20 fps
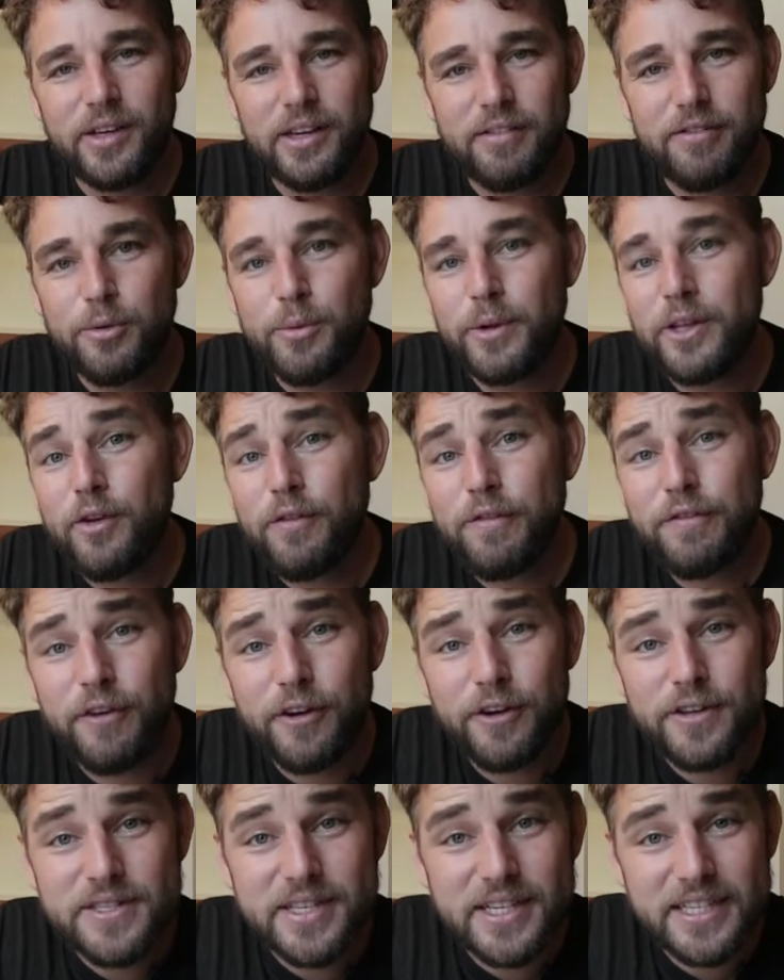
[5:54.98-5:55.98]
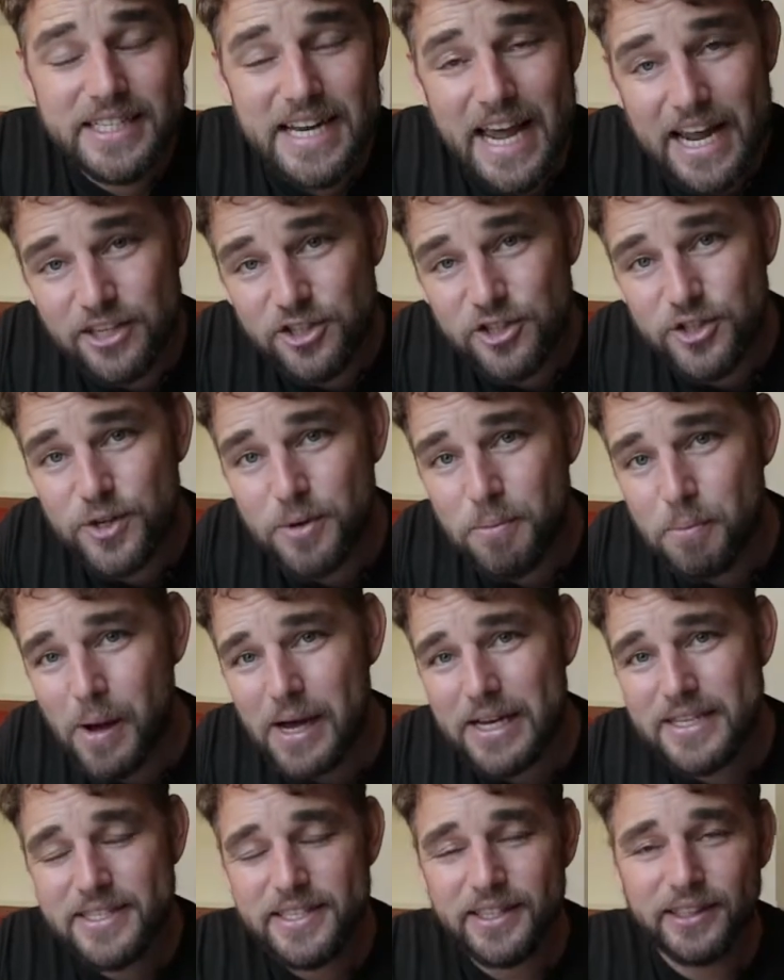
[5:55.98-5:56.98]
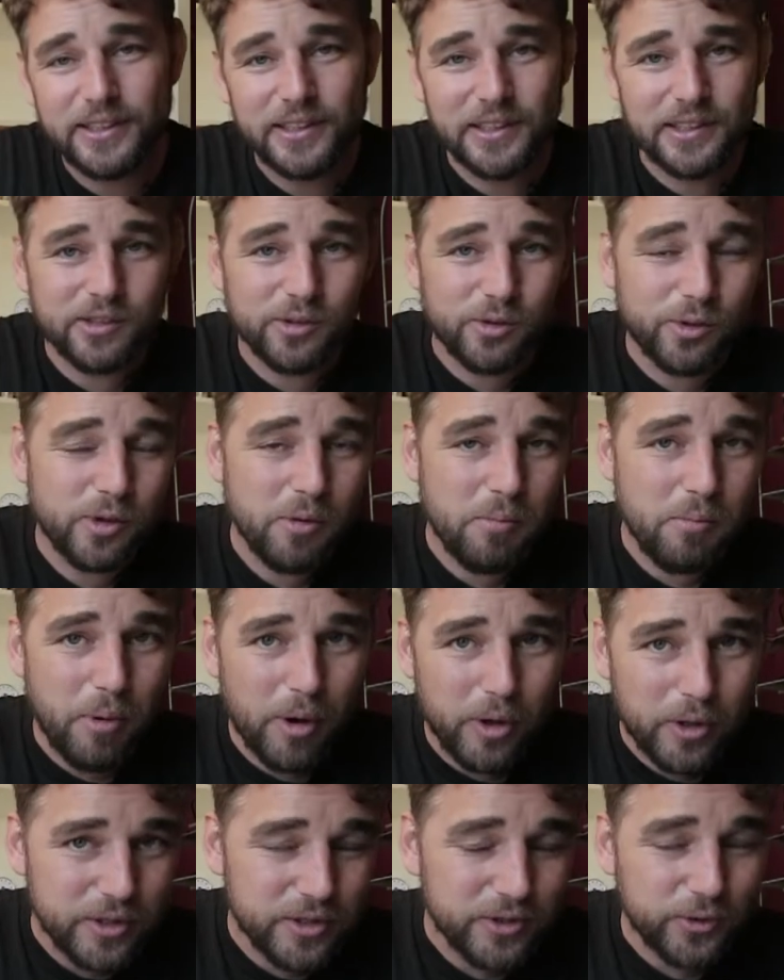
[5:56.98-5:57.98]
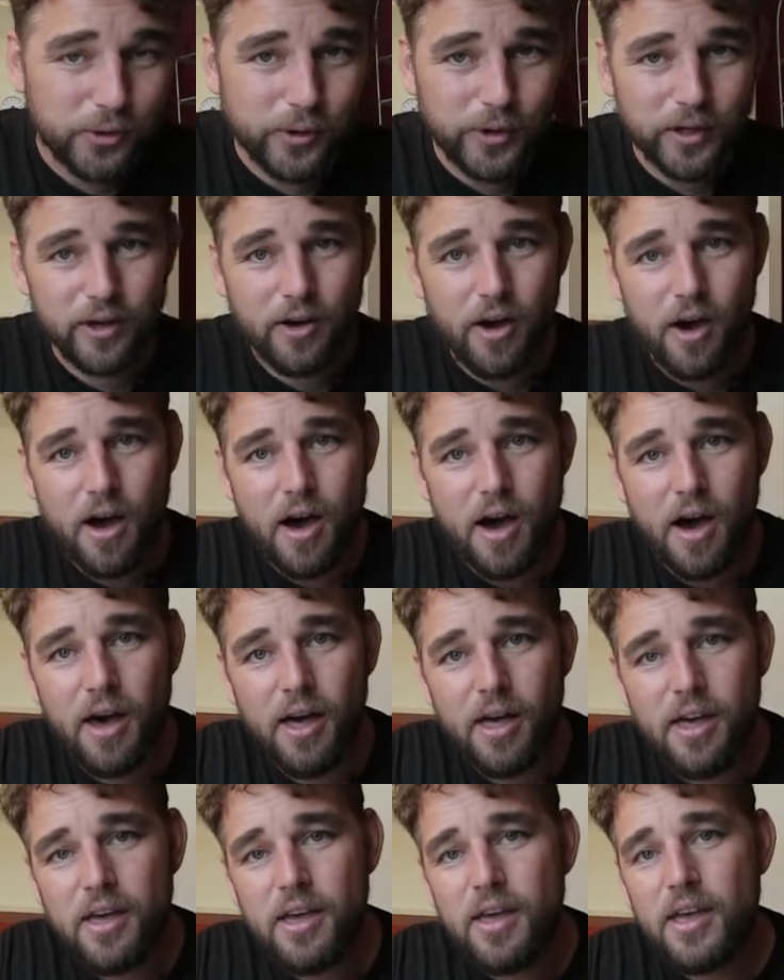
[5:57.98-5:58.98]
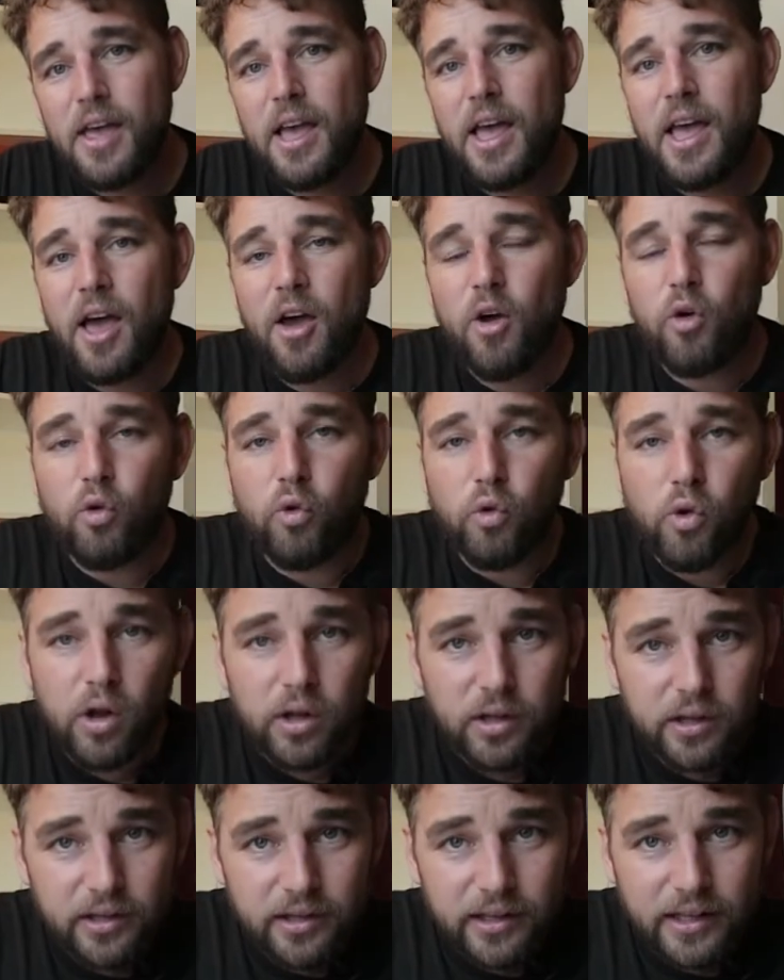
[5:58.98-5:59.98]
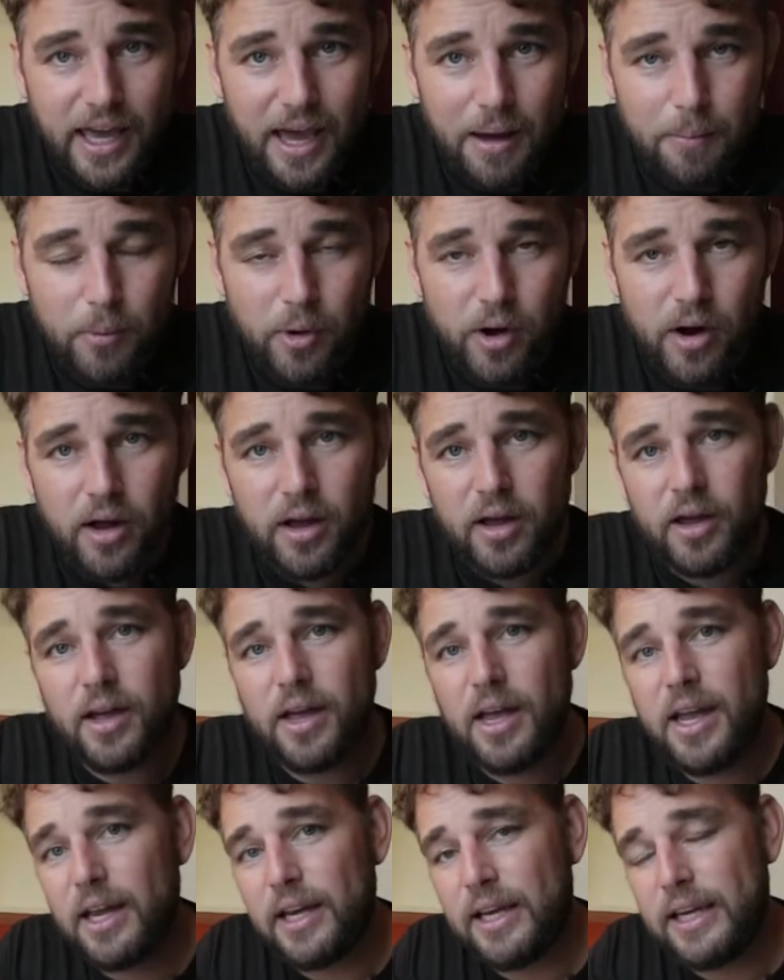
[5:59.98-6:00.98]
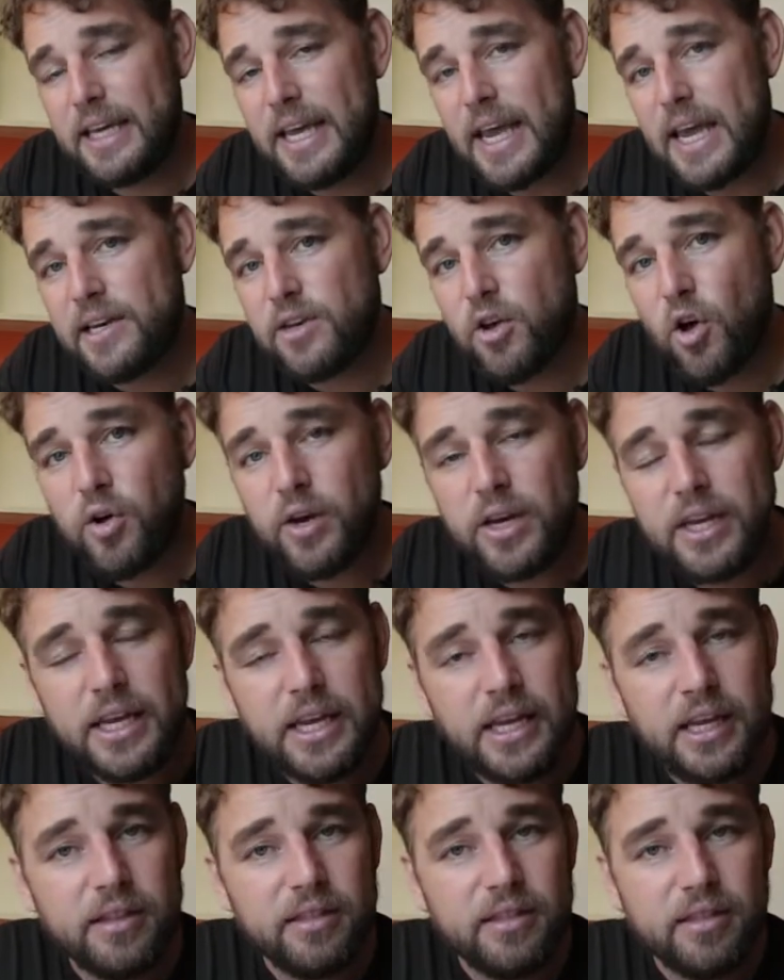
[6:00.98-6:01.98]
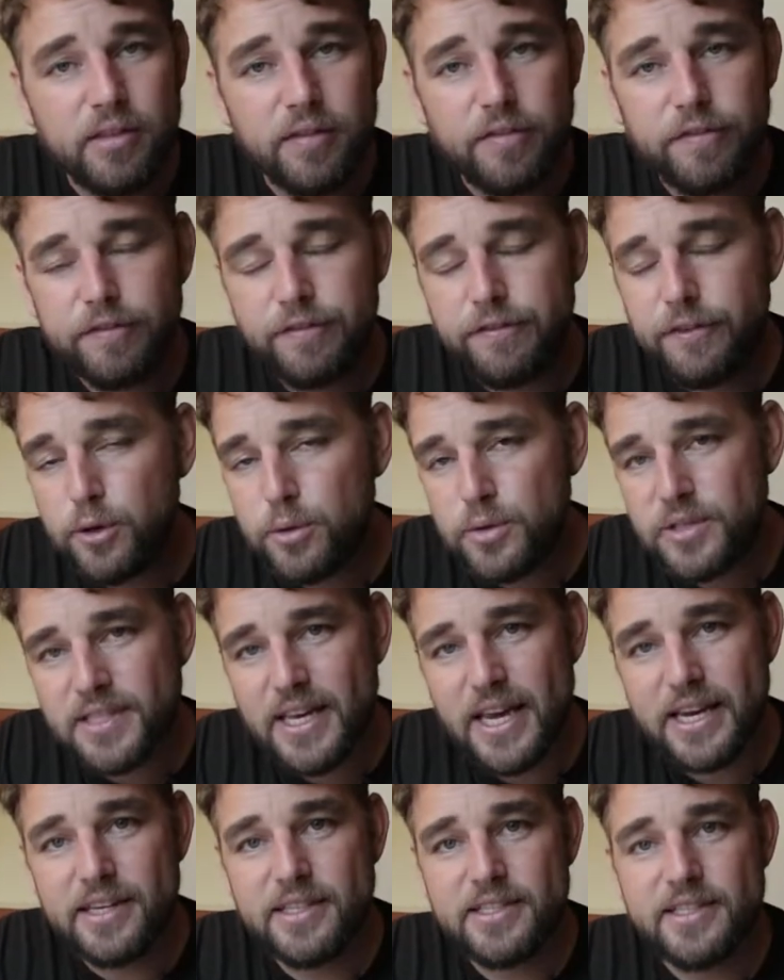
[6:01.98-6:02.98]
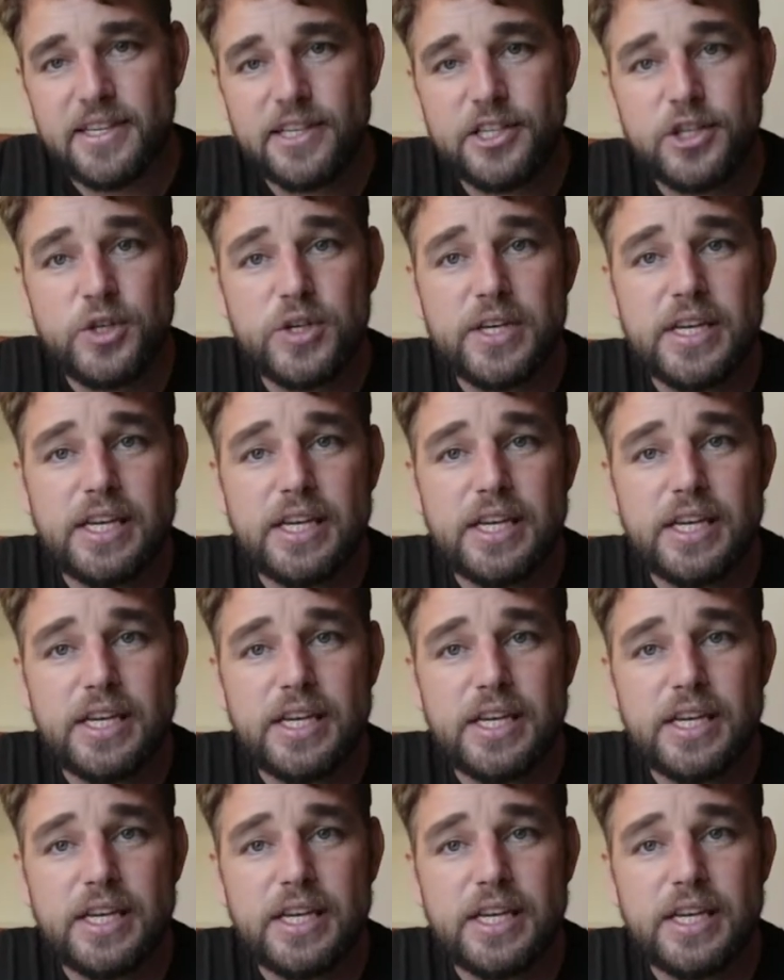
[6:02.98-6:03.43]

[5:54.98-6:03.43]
Even when your phone's attached to a bicycle or a boat or a car, roll the camera, get only the few seconds that you